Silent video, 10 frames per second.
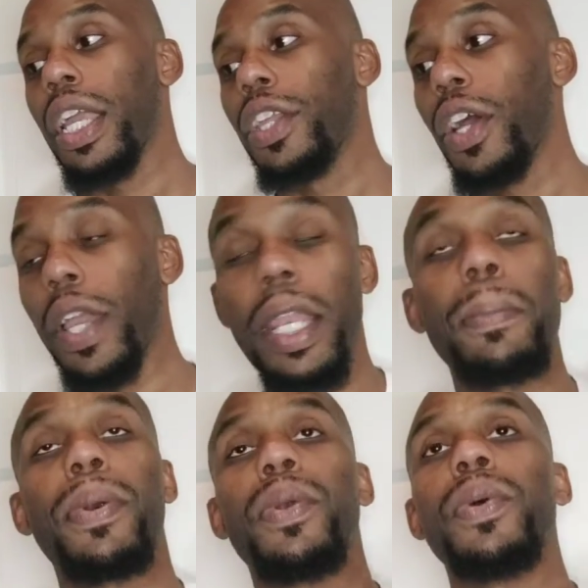it
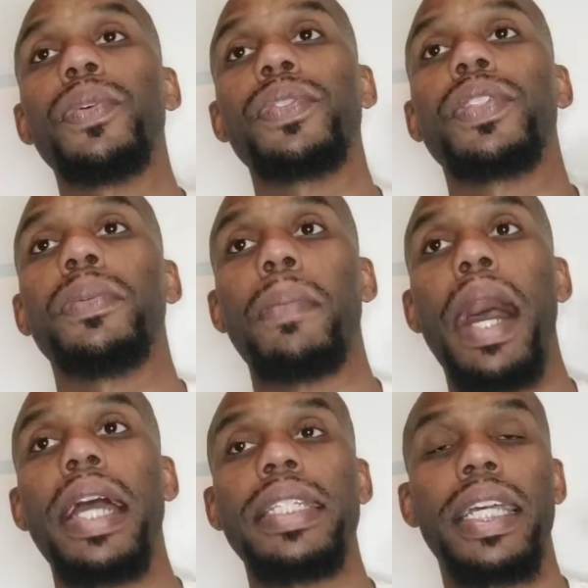improves
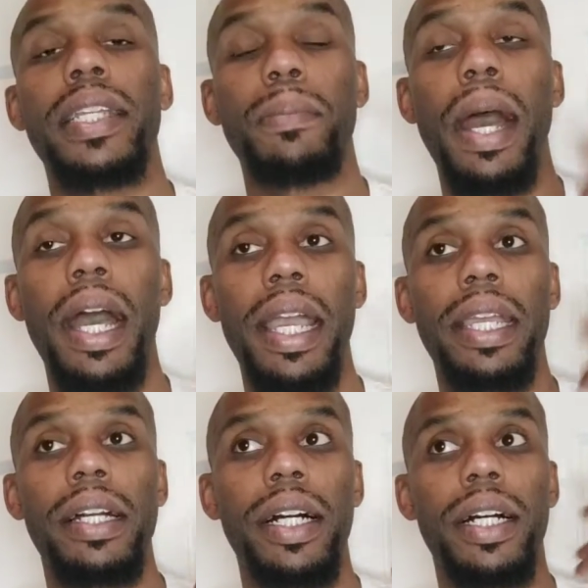my
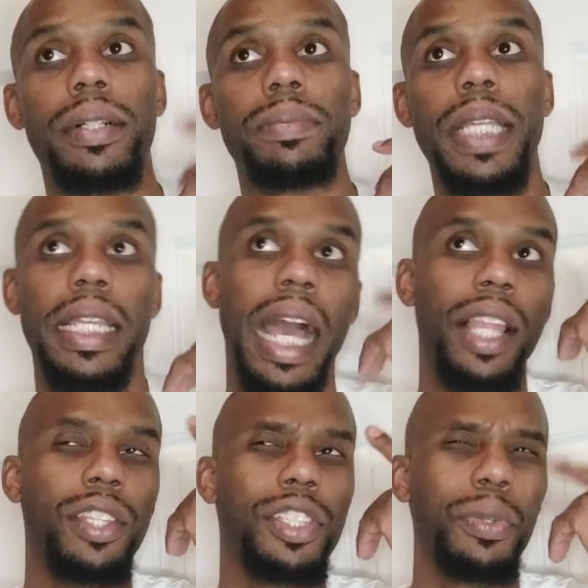
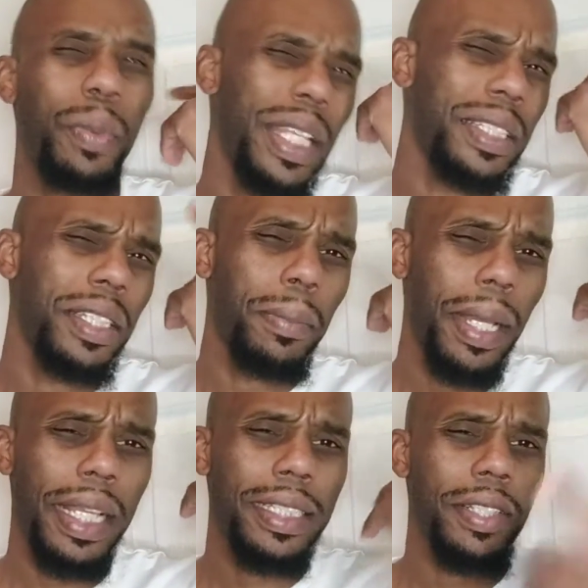technology wisdom,
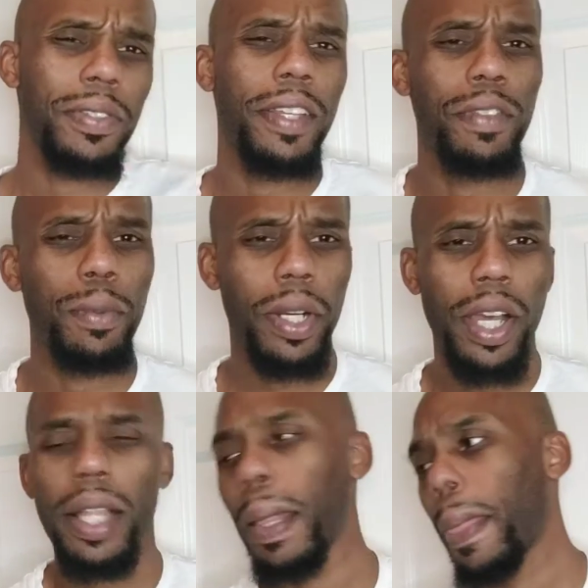I guess that's if you want to
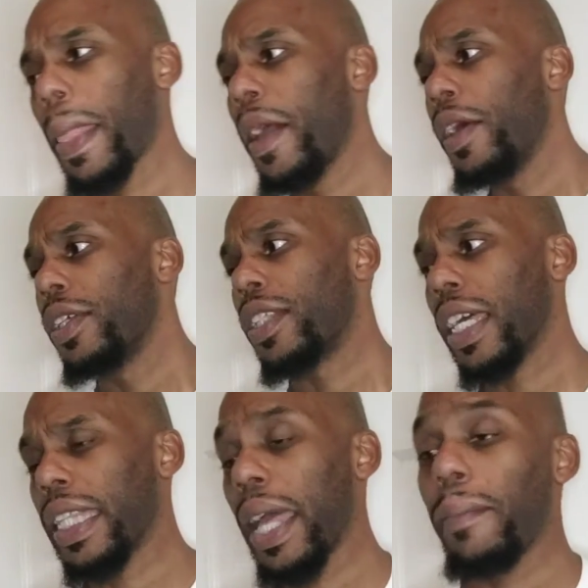call it. It's
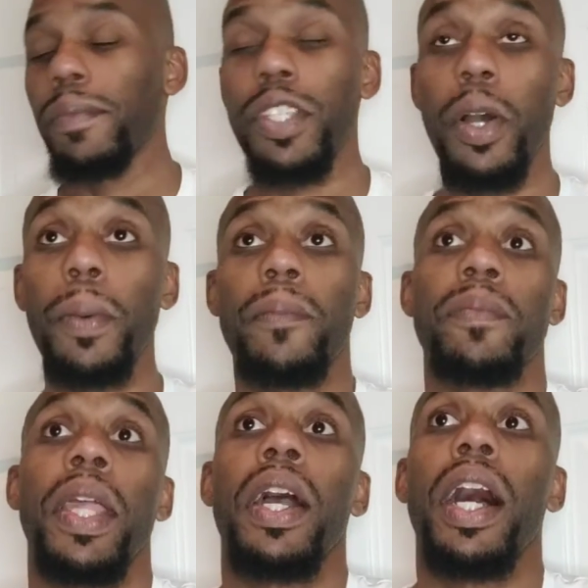like that. So
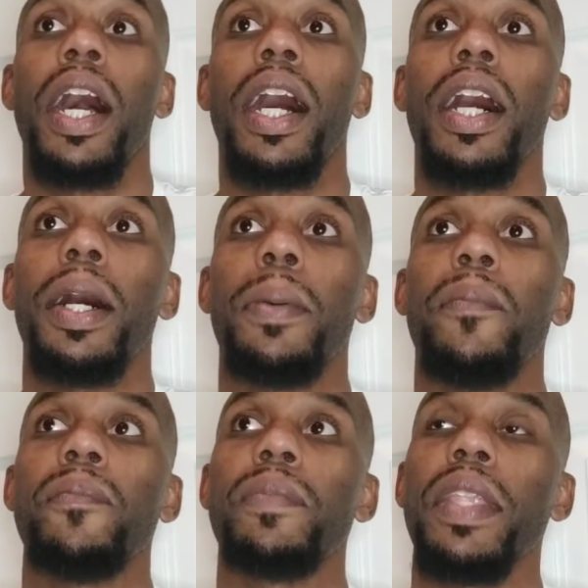
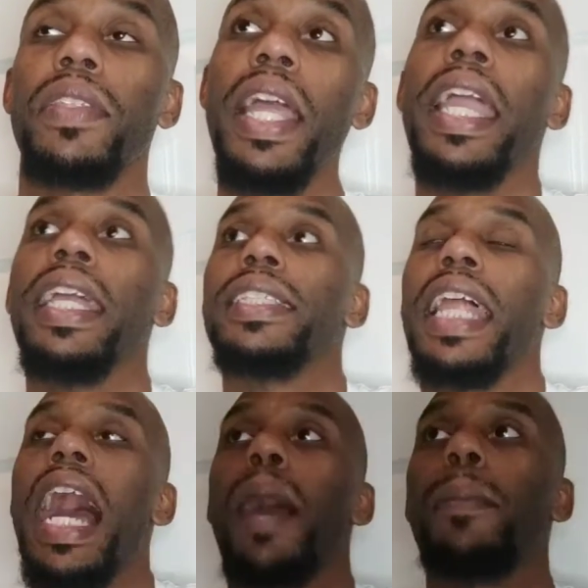things
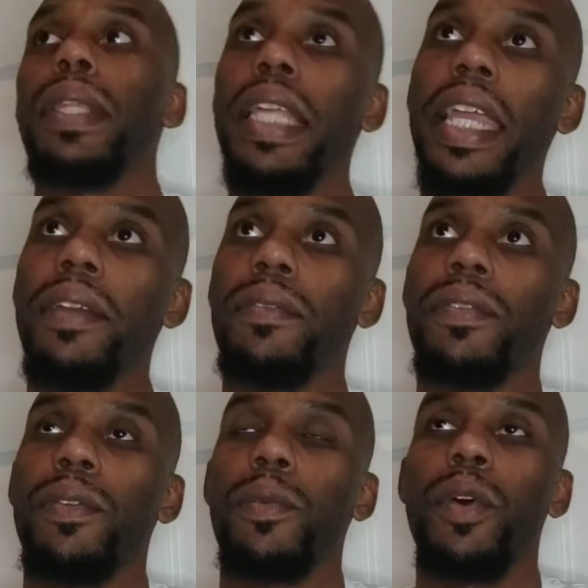that I believe
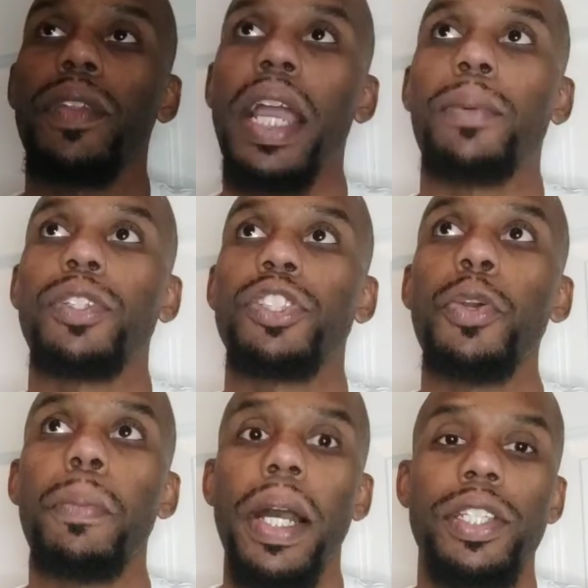were
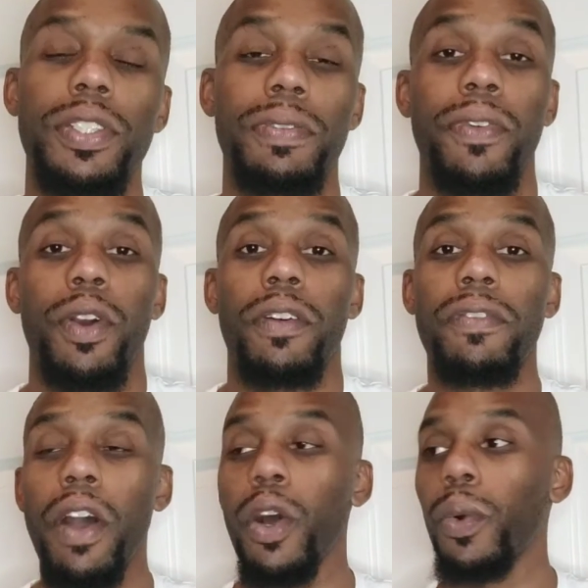too much for a
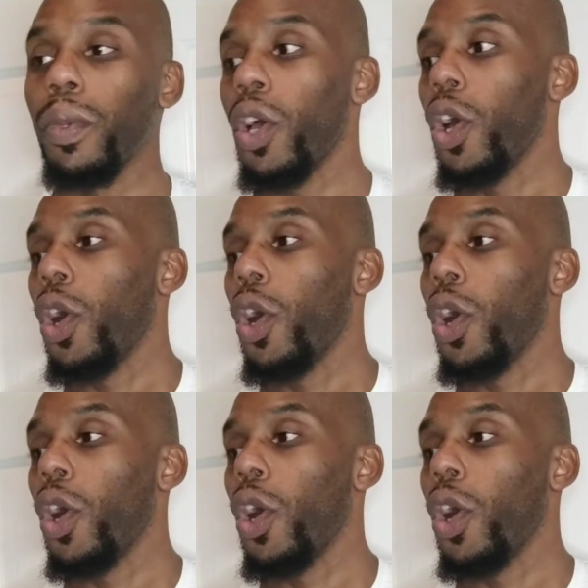phone